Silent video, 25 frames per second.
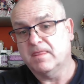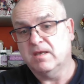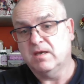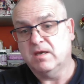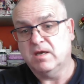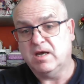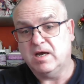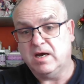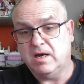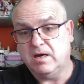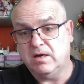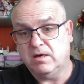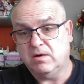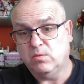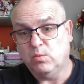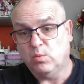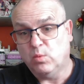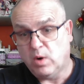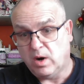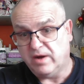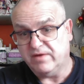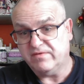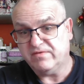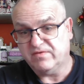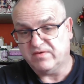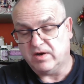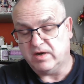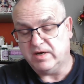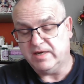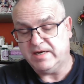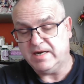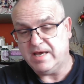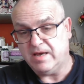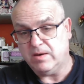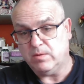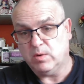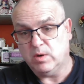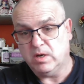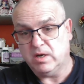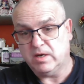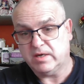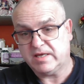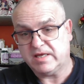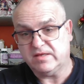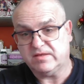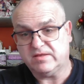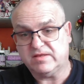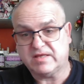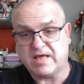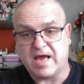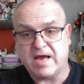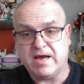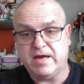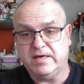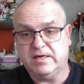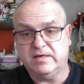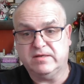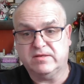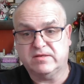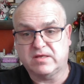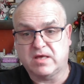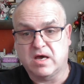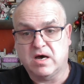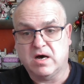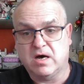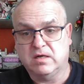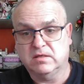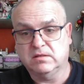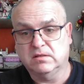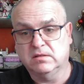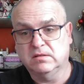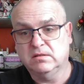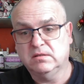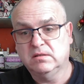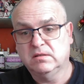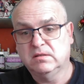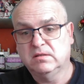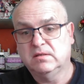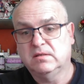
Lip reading: Wi-Fi network. It's out in his garden.